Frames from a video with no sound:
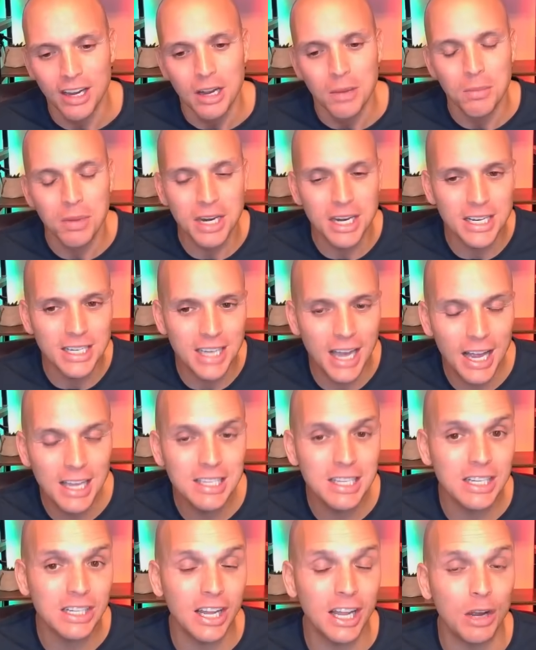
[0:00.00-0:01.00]
But it does
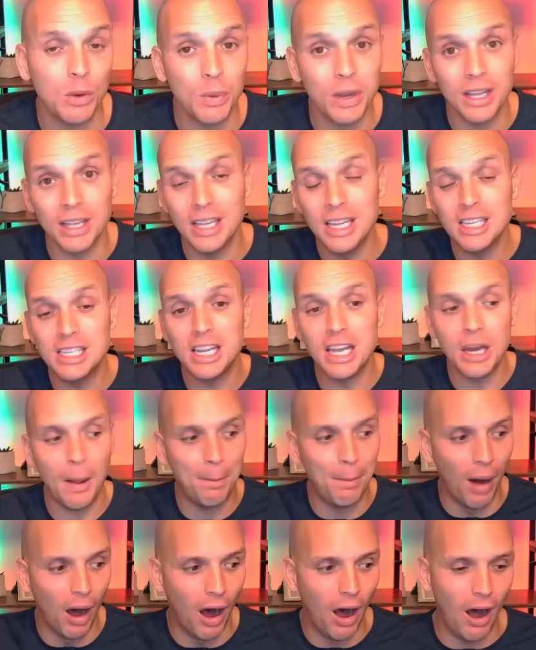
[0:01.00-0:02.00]
look like we at least get a
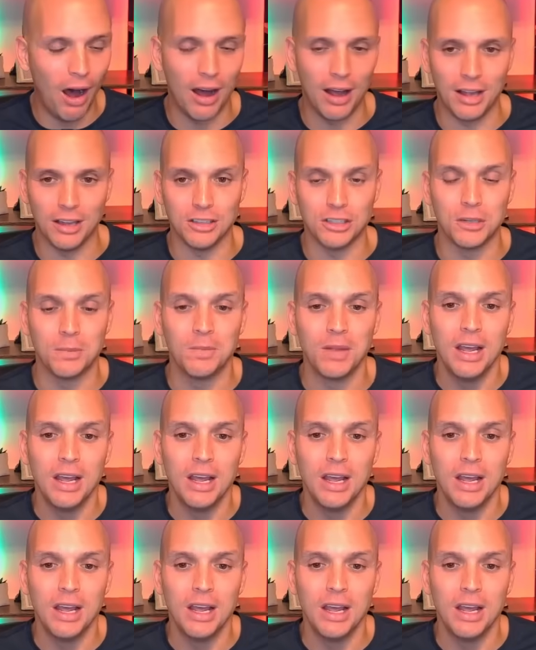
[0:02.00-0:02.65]
pause.